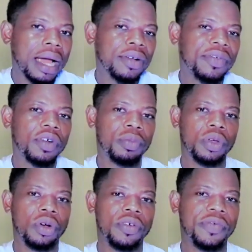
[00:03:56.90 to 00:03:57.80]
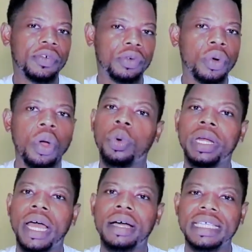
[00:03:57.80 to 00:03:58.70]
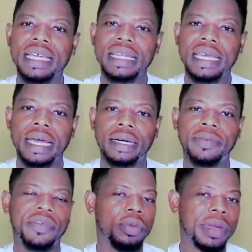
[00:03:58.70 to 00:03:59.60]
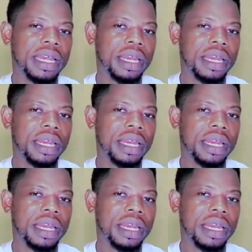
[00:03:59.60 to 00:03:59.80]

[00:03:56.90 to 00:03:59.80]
aYo from your phone without any help from